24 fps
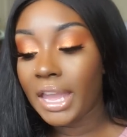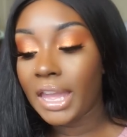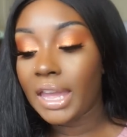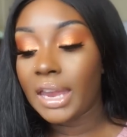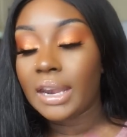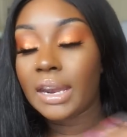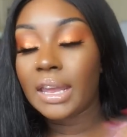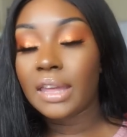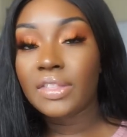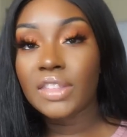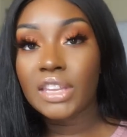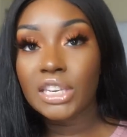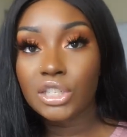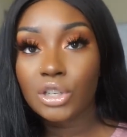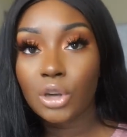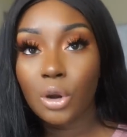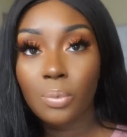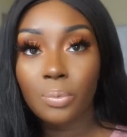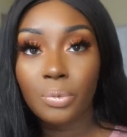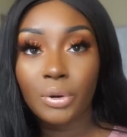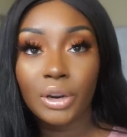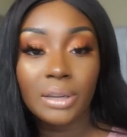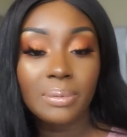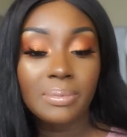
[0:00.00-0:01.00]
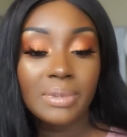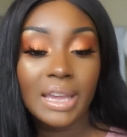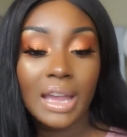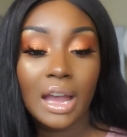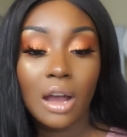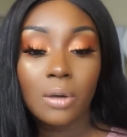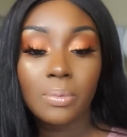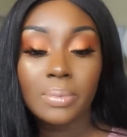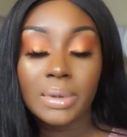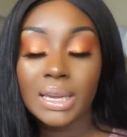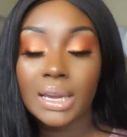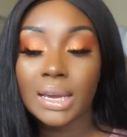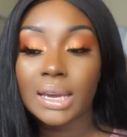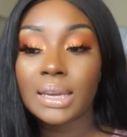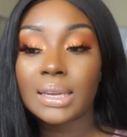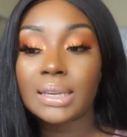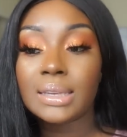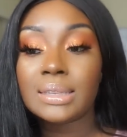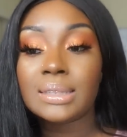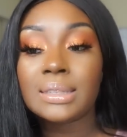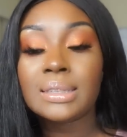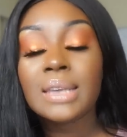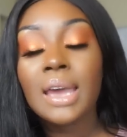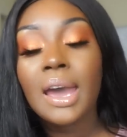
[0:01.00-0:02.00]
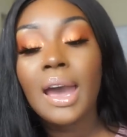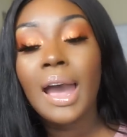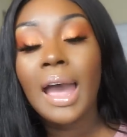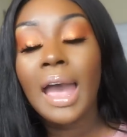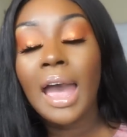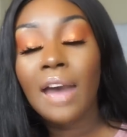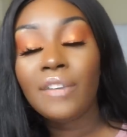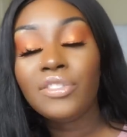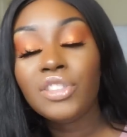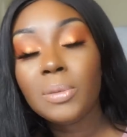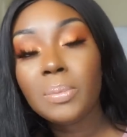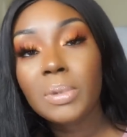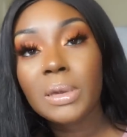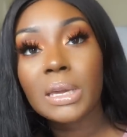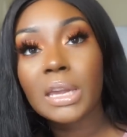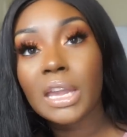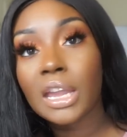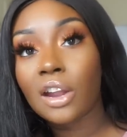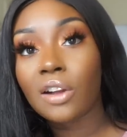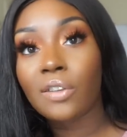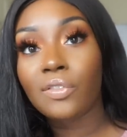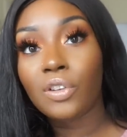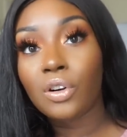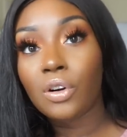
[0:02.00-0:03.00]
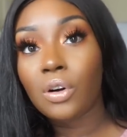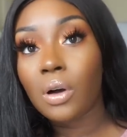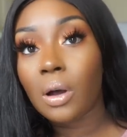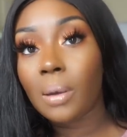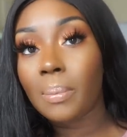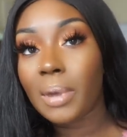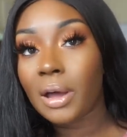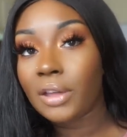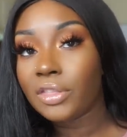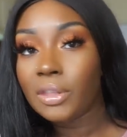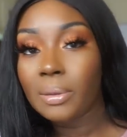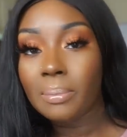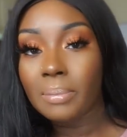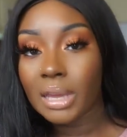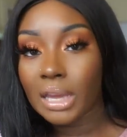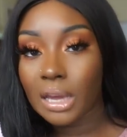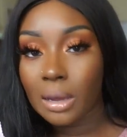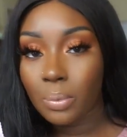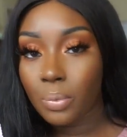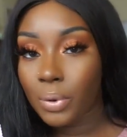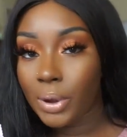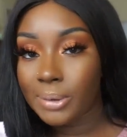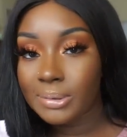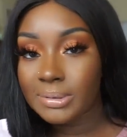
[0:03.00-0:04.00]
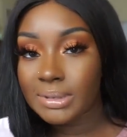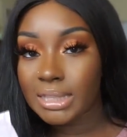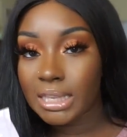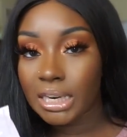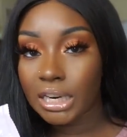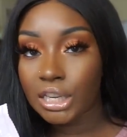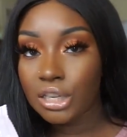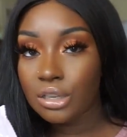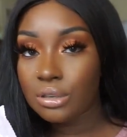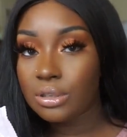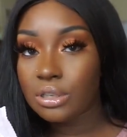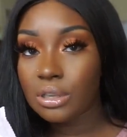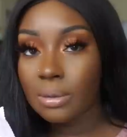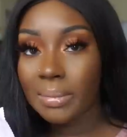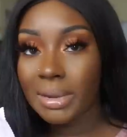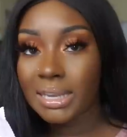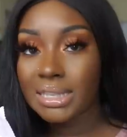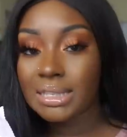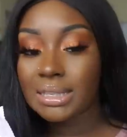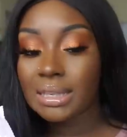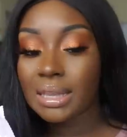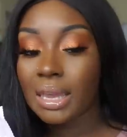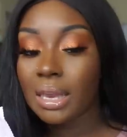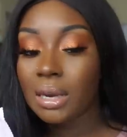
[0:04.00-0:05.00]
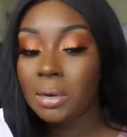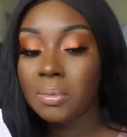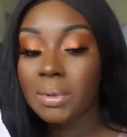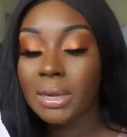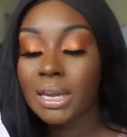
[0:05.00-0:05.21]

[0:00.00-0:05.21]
and they don't break me out because I have to be careful about the makeup wipes that I use on my skin,